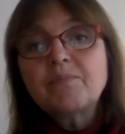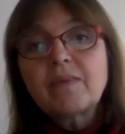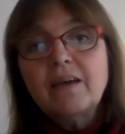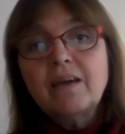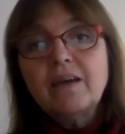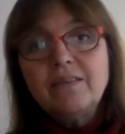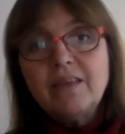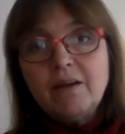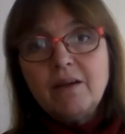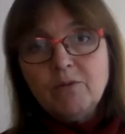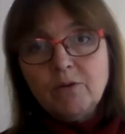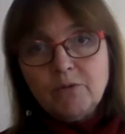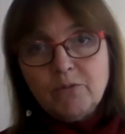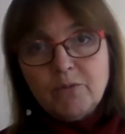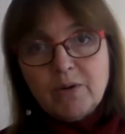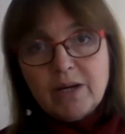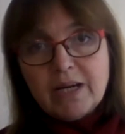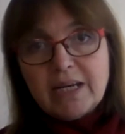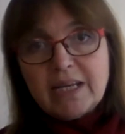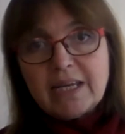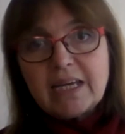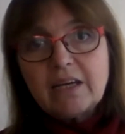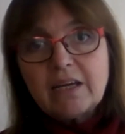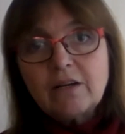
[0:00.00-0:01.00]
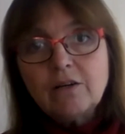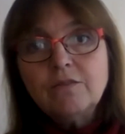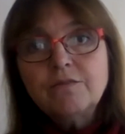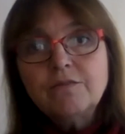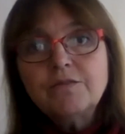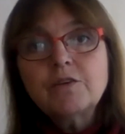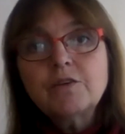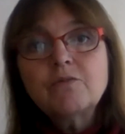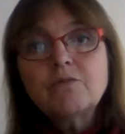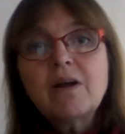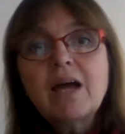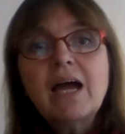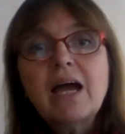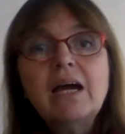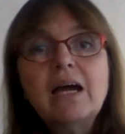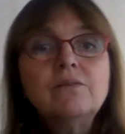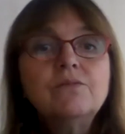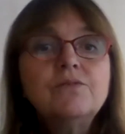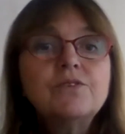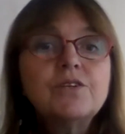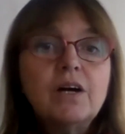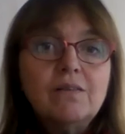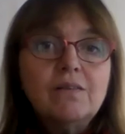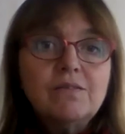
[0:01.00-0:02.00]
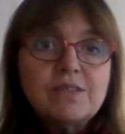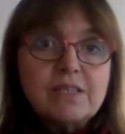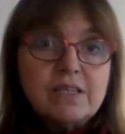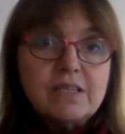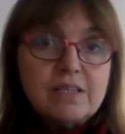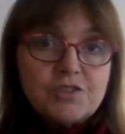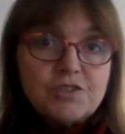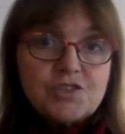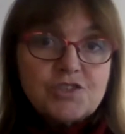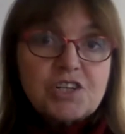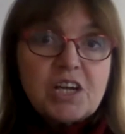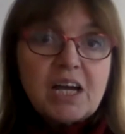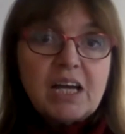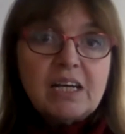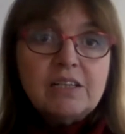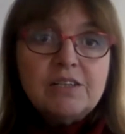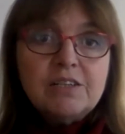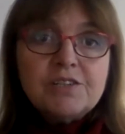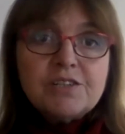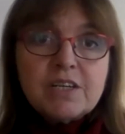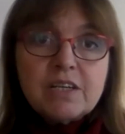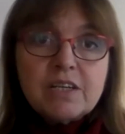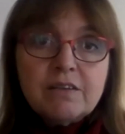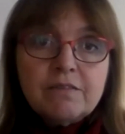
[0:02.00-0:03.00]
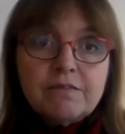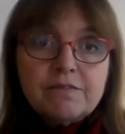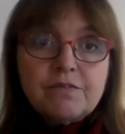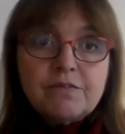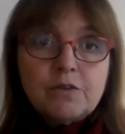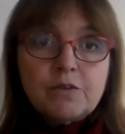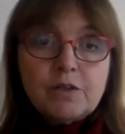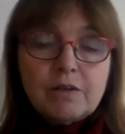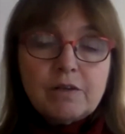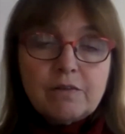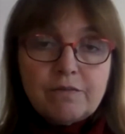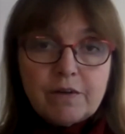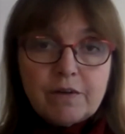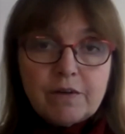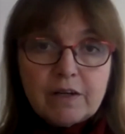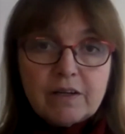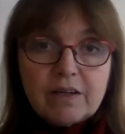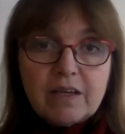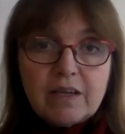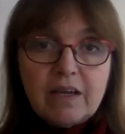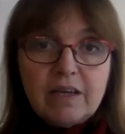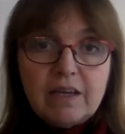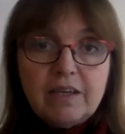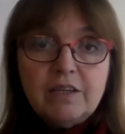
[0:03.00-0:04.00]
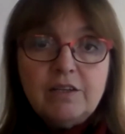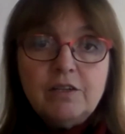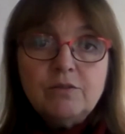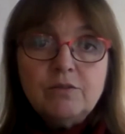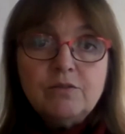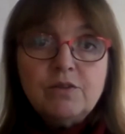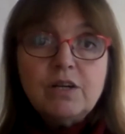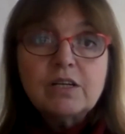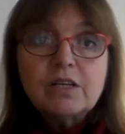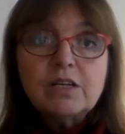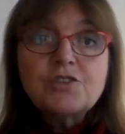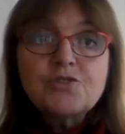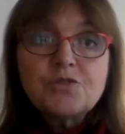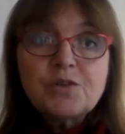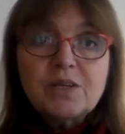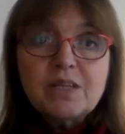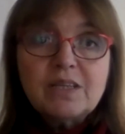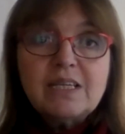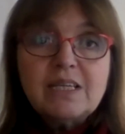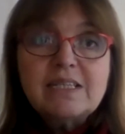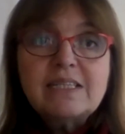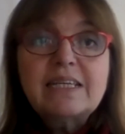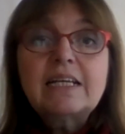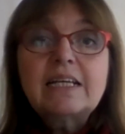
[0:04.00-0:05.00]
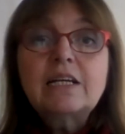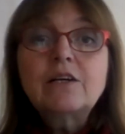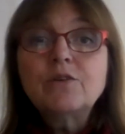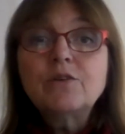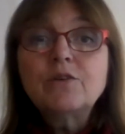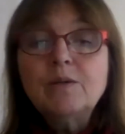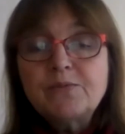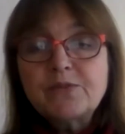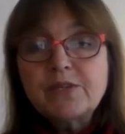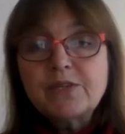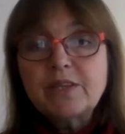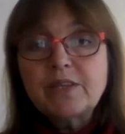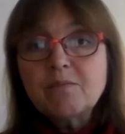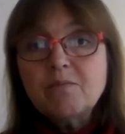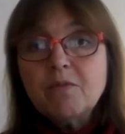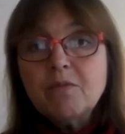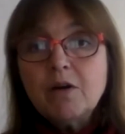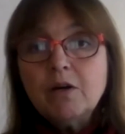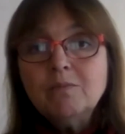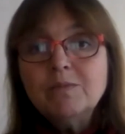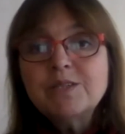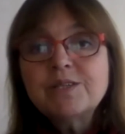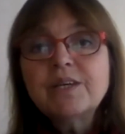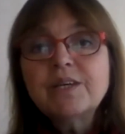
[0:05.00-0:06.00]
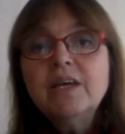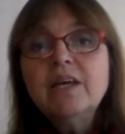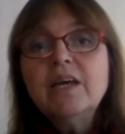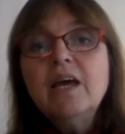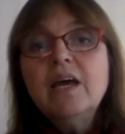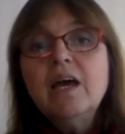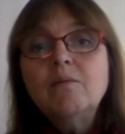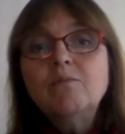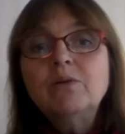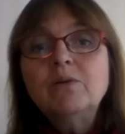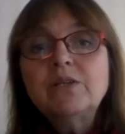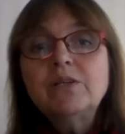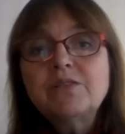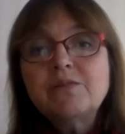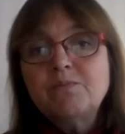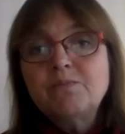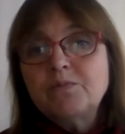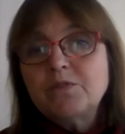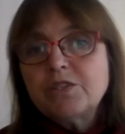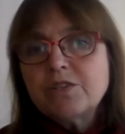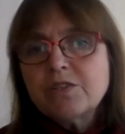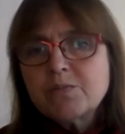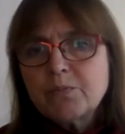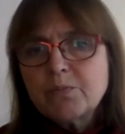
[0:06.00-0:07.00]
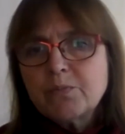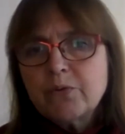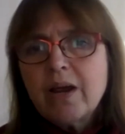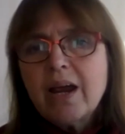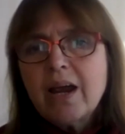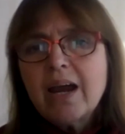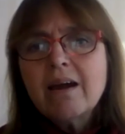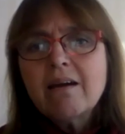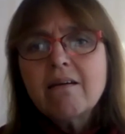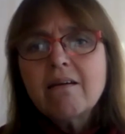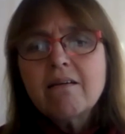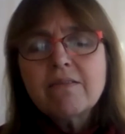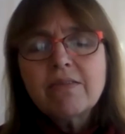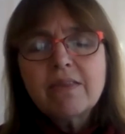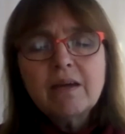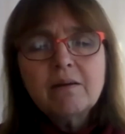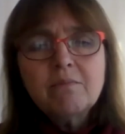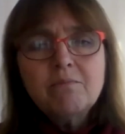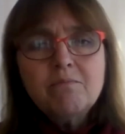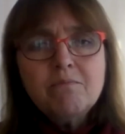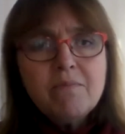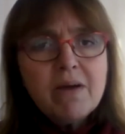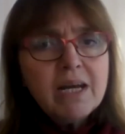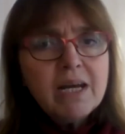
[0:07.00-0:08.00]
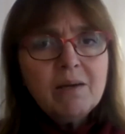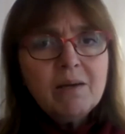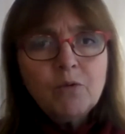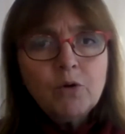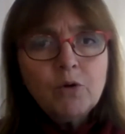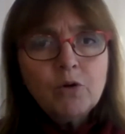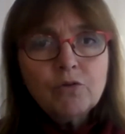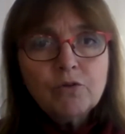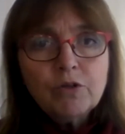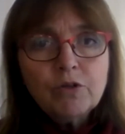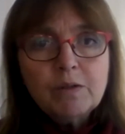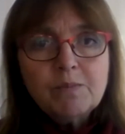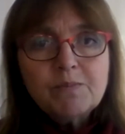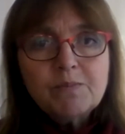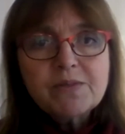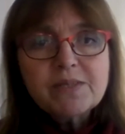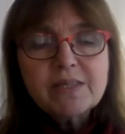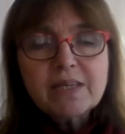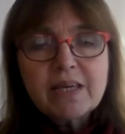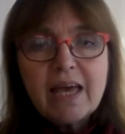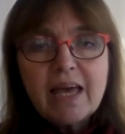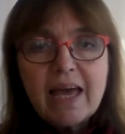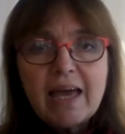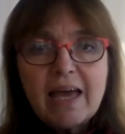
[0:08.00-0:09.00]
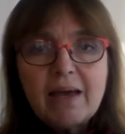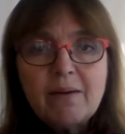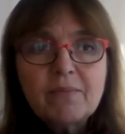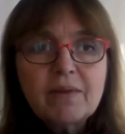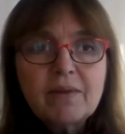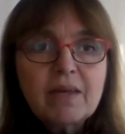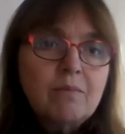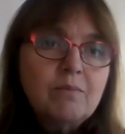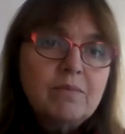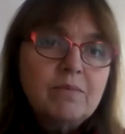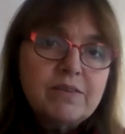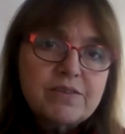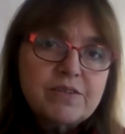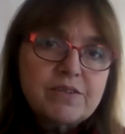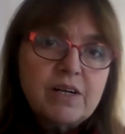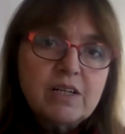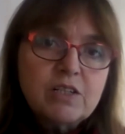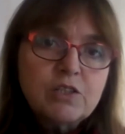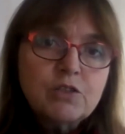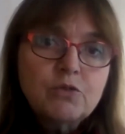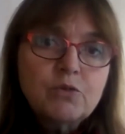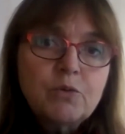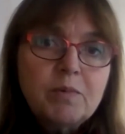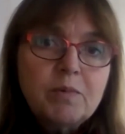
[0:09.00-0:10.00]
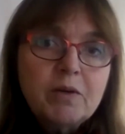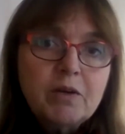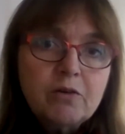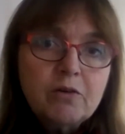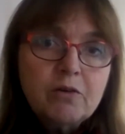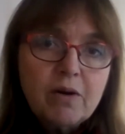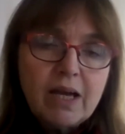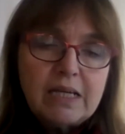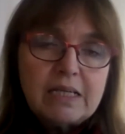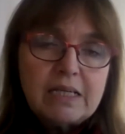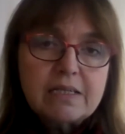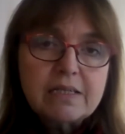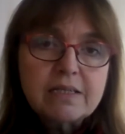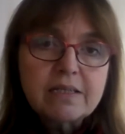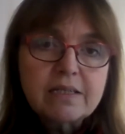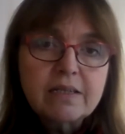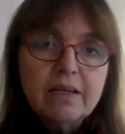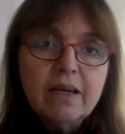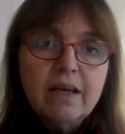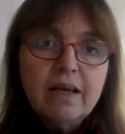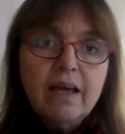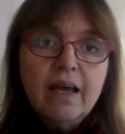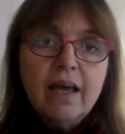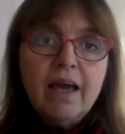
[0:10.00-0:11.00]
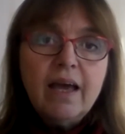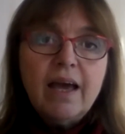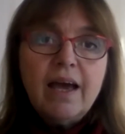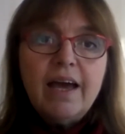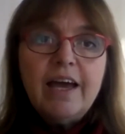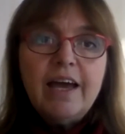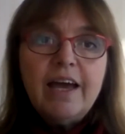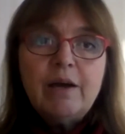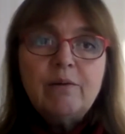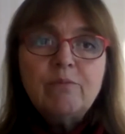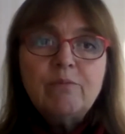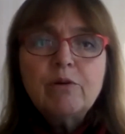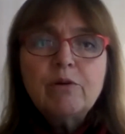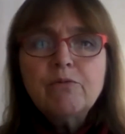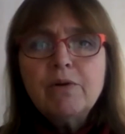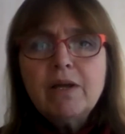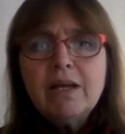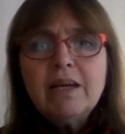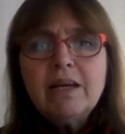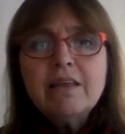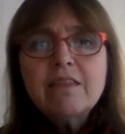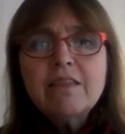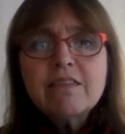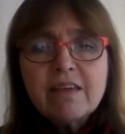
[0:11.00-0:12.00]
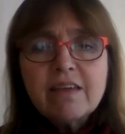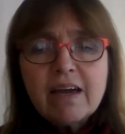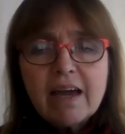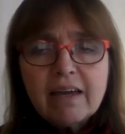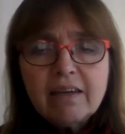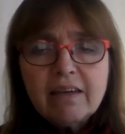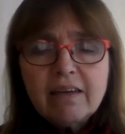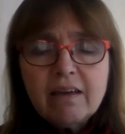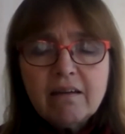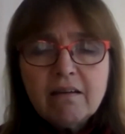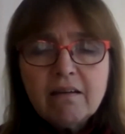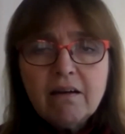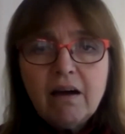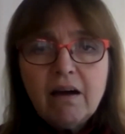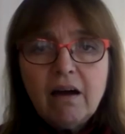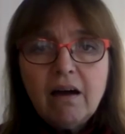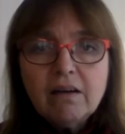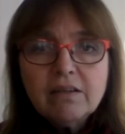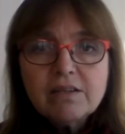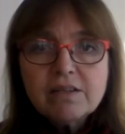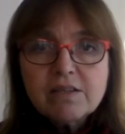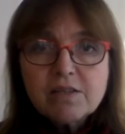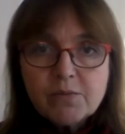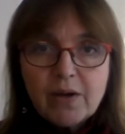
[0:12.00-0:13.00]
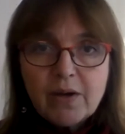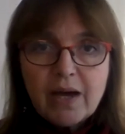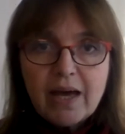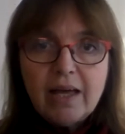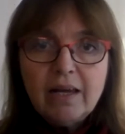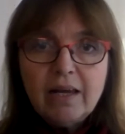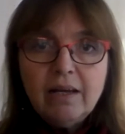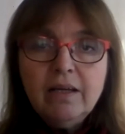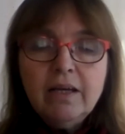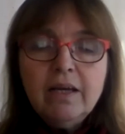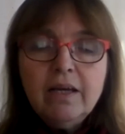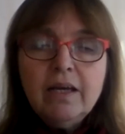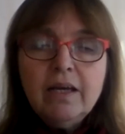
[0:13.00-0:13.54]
they will really get off the ground. Obviously, it's challenging for nurturing these little groups at the moment, but just prayer that many more groups can be started would be great. We're really thanking God as well,